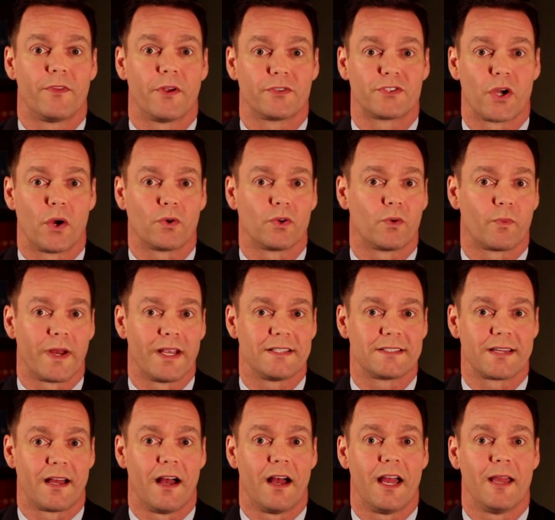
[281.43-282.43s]
their total race
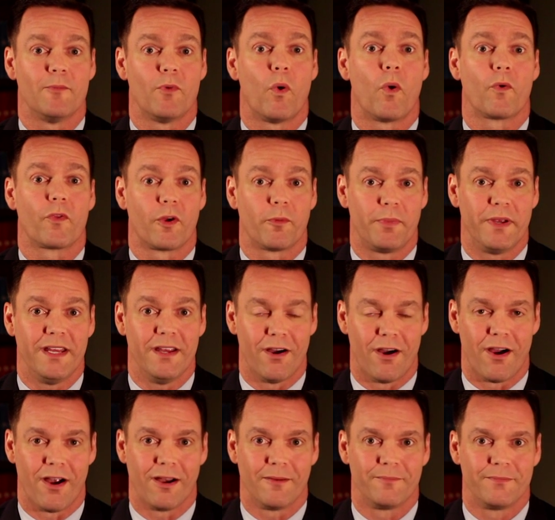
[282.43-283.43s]
time or their
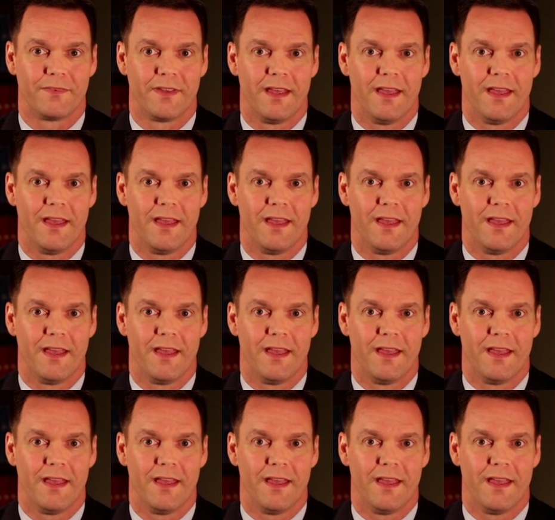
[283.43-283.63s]
PR.